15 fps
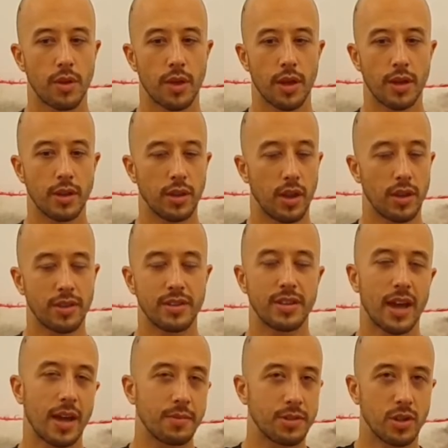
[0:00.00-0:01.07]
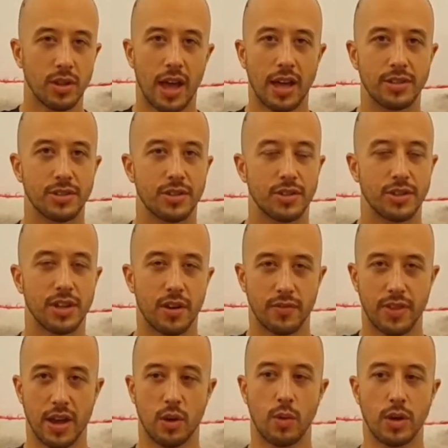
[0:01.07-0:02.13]
And a lot of the times you'll ask yourself
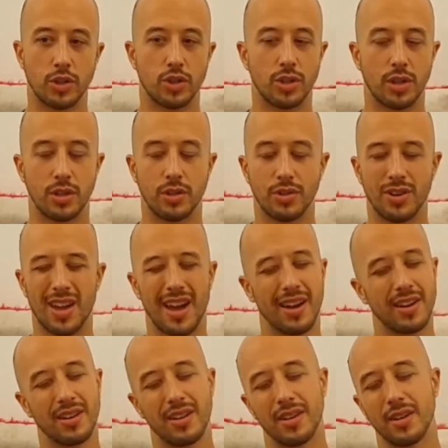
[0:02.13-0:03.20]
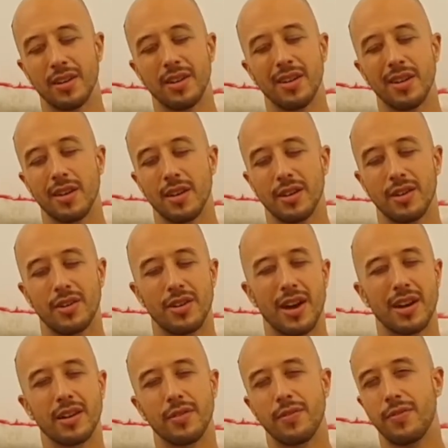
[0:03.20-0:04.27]
that question, and you're not
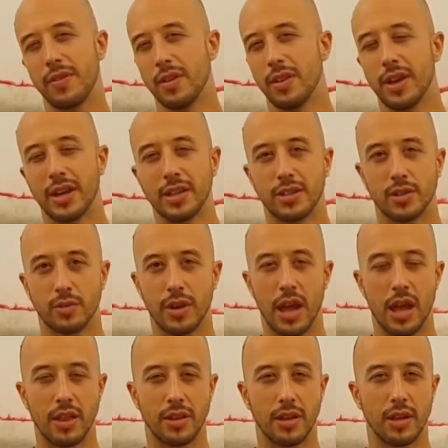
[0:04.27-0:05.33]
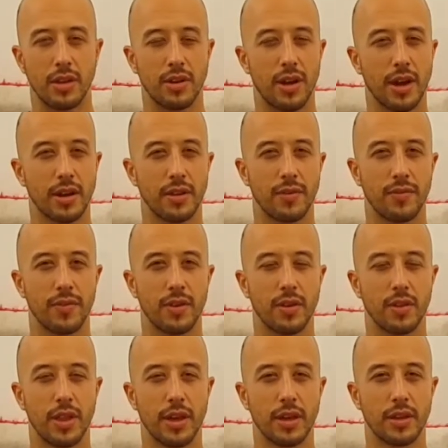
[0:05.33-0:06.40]
gonna feel like it's a reality. You're not gonna feel
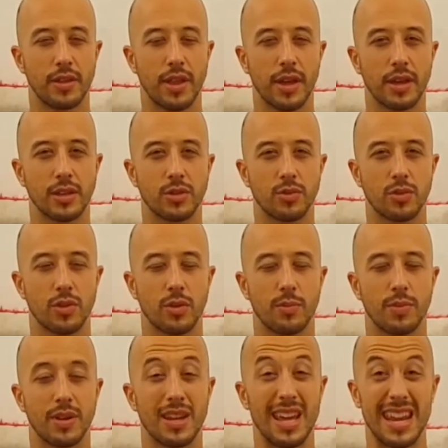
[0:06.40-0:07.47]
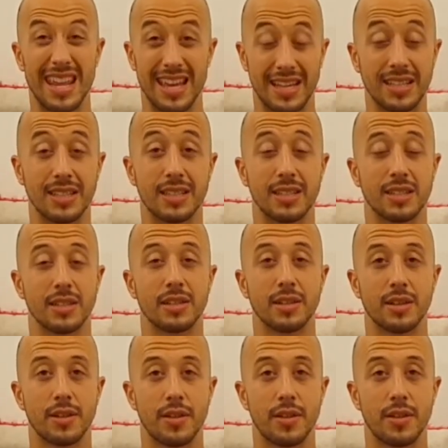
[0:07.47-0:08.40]
like it's real, but it is.